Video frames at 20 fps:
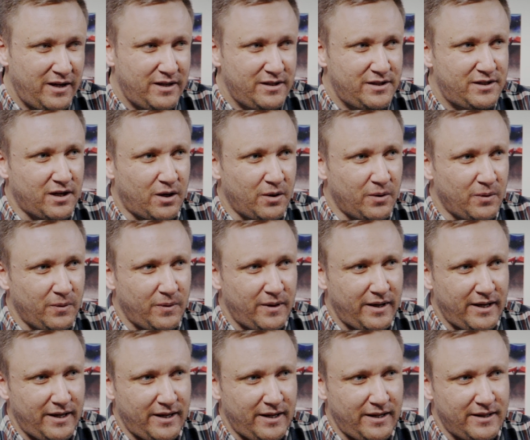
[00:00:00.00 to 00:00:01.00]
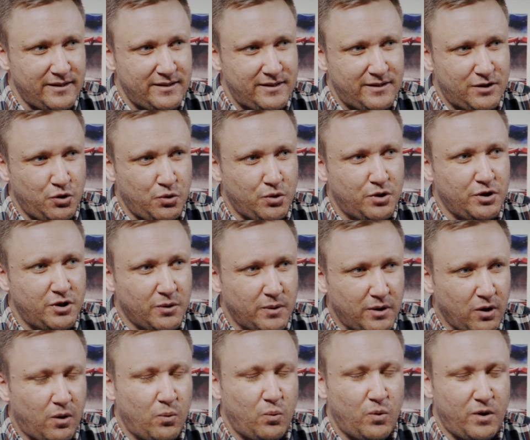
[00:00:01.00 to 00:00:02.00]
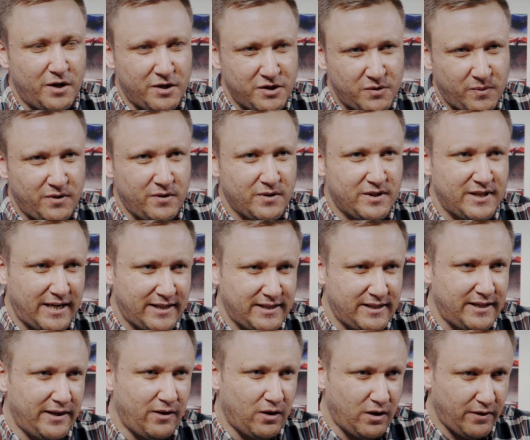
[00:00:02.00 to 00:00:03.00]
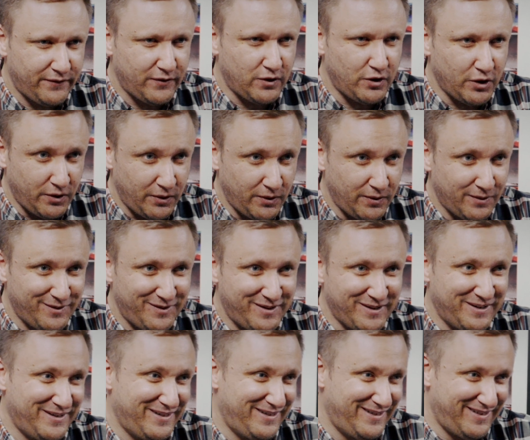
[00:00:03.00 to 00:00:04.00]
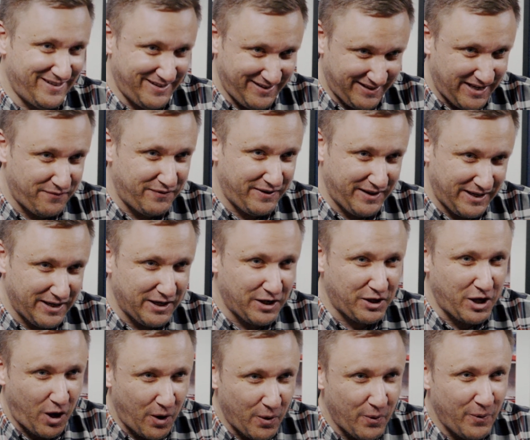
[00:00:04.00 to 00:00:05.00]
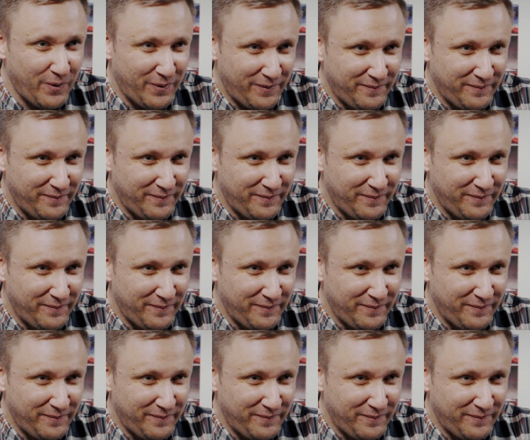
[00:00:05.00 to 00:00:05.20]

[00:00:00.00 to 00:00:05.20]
So you could do a lot worse with your Saturday afternoon than giving it a go.